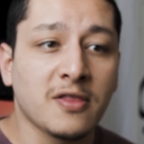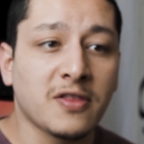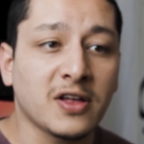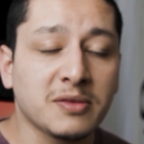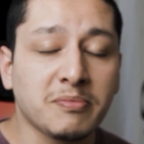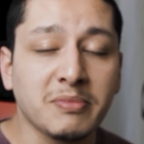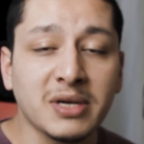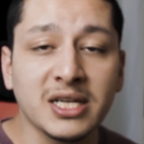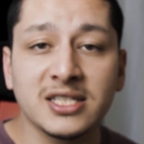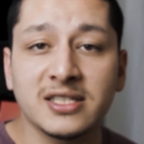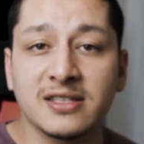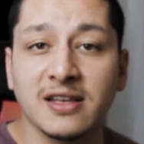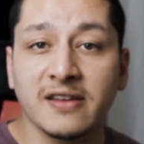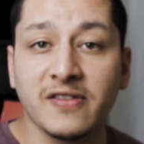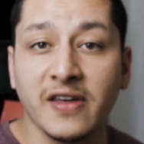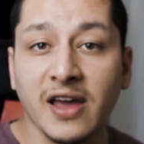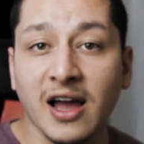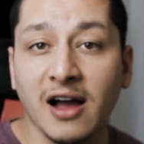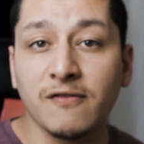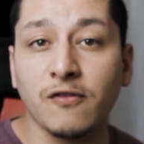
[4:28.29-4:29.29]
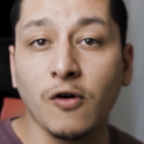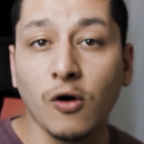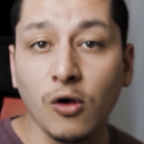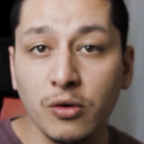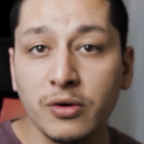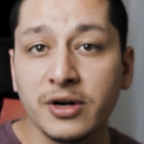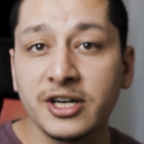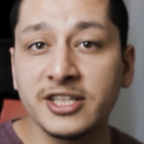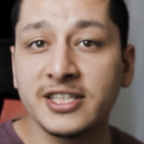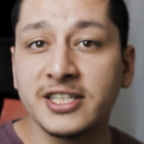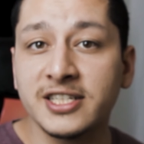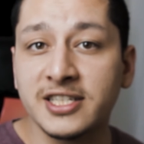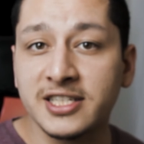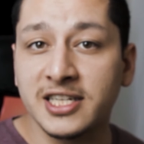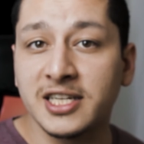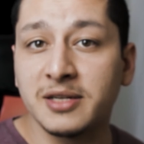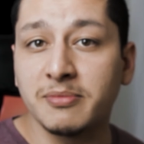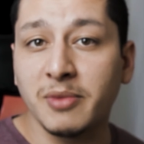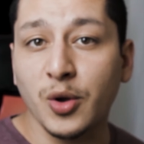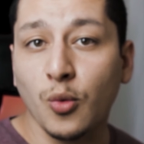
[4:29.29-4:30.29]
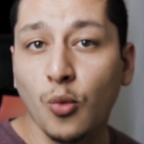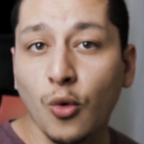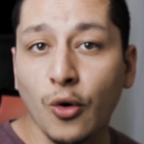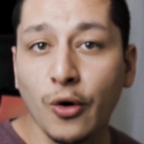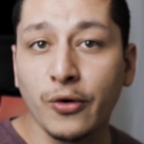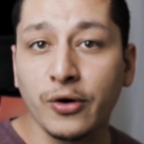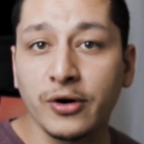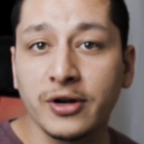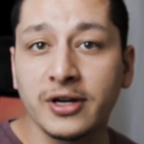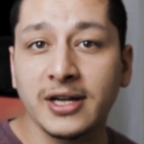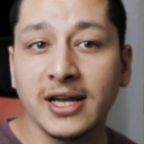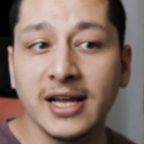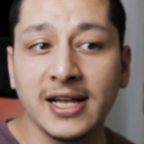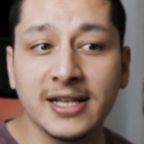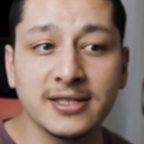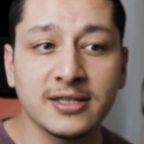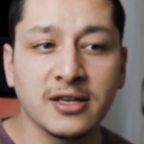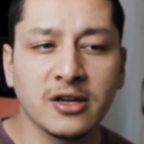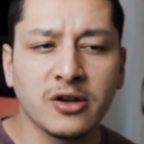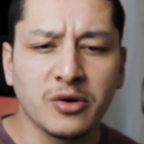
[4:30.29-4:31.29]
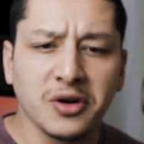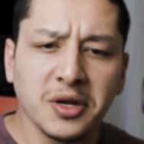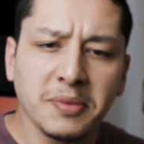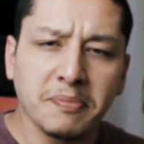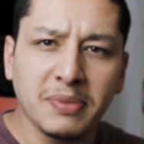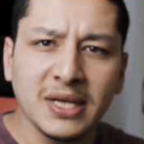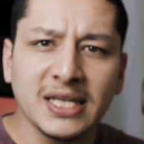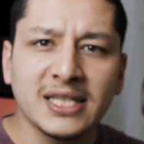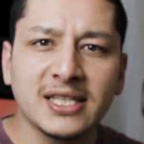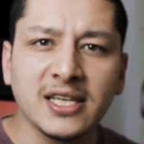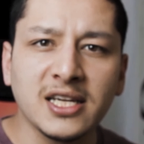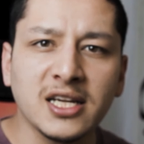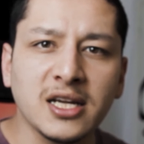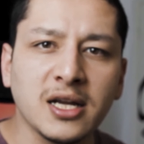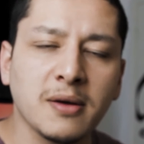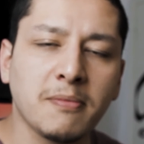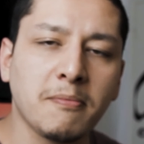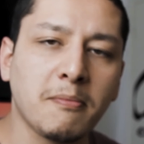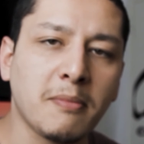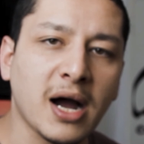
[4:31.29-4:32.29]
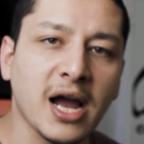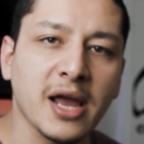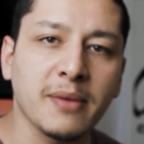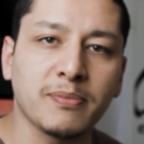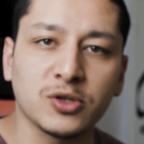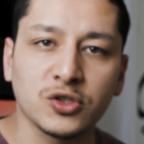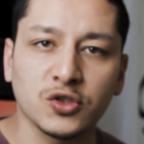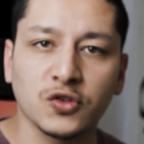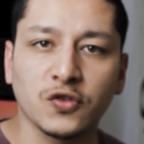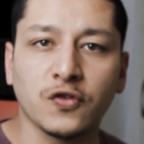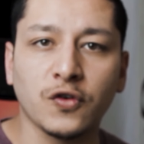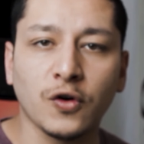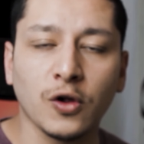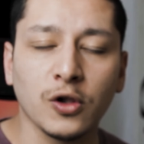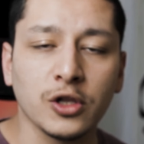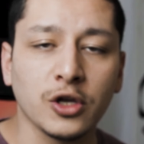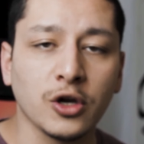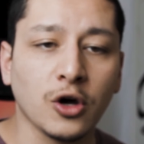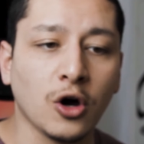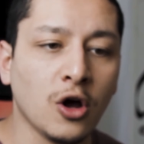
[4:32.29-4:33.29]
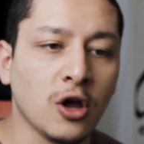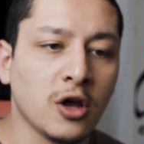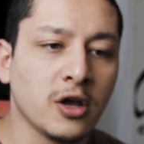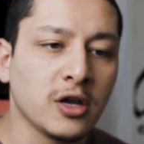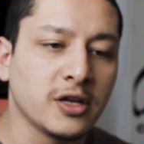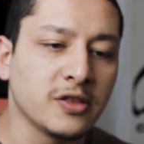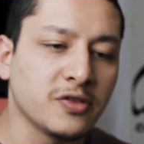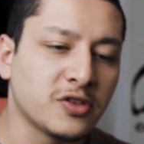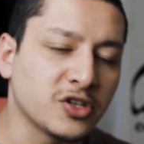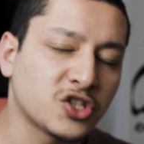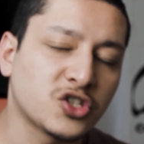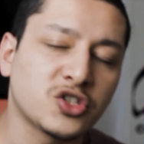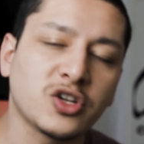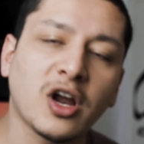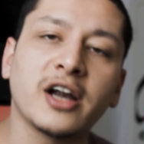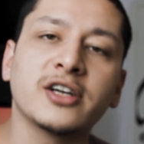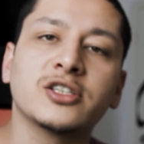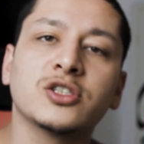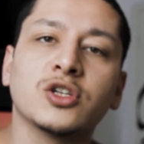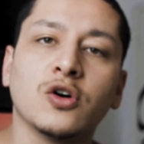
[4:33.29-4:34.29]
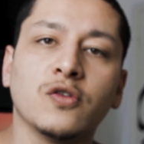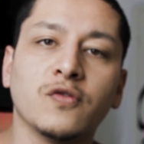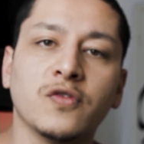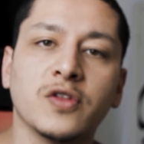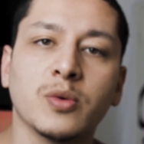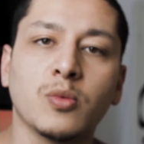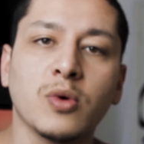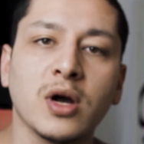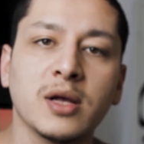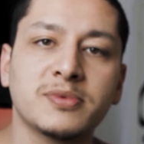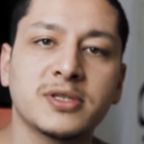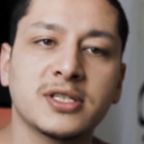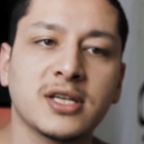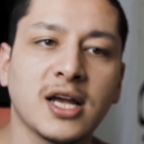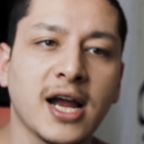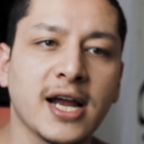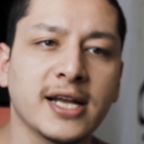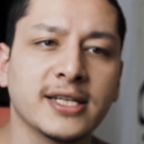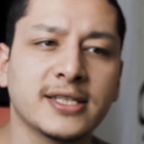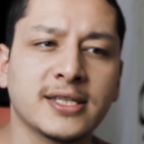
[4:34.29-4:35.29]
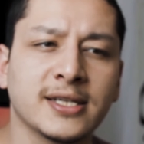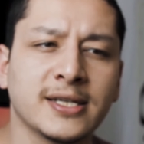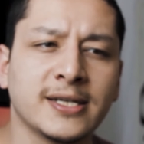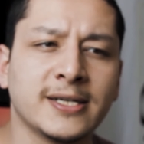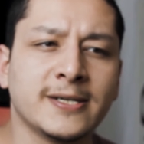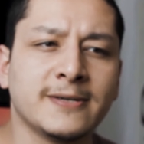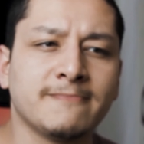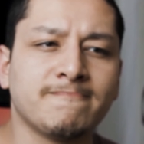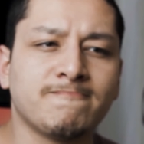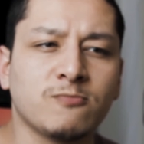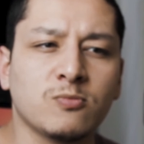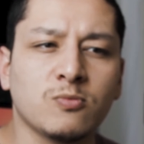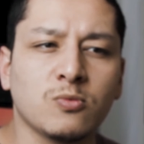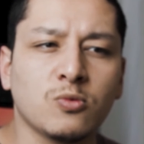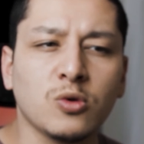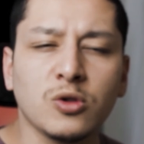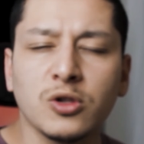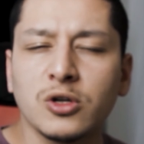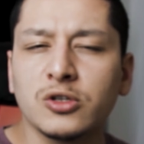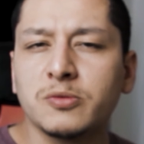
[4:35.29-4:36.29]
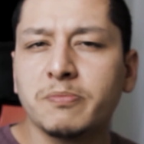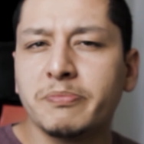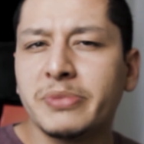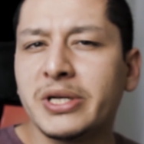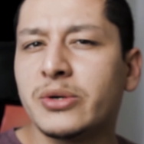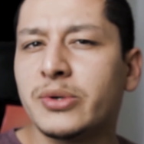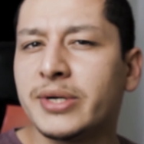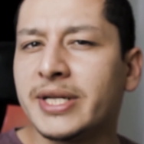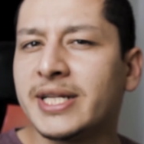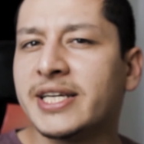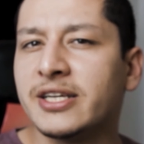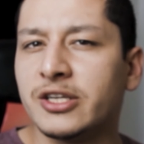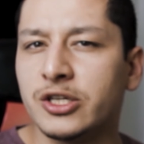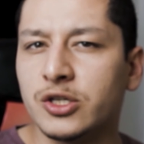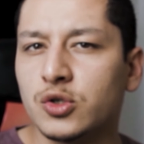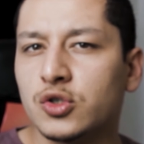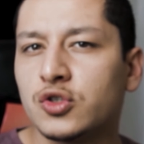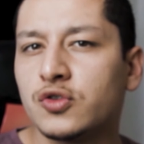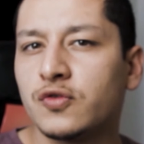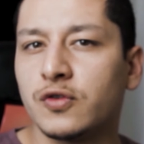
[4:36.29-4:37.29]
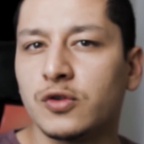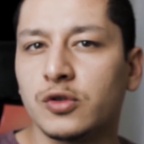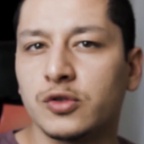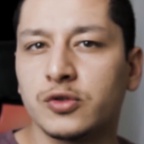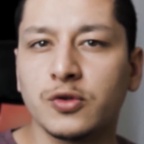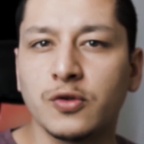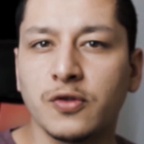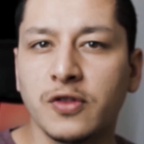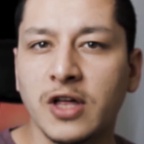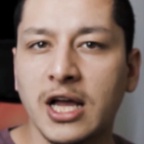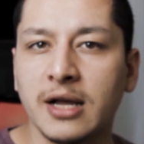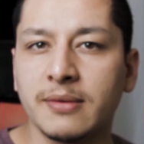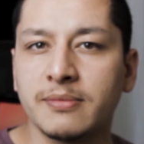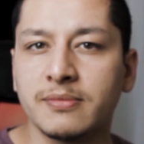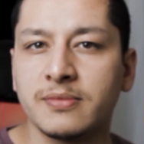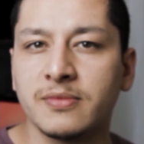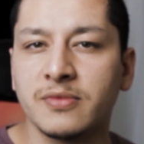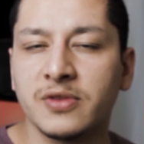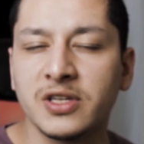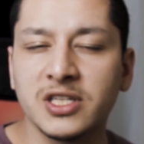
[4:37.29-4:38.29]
that means that they have already seen my work, and repeating my portfolio in the start of the website will not be really useful to them.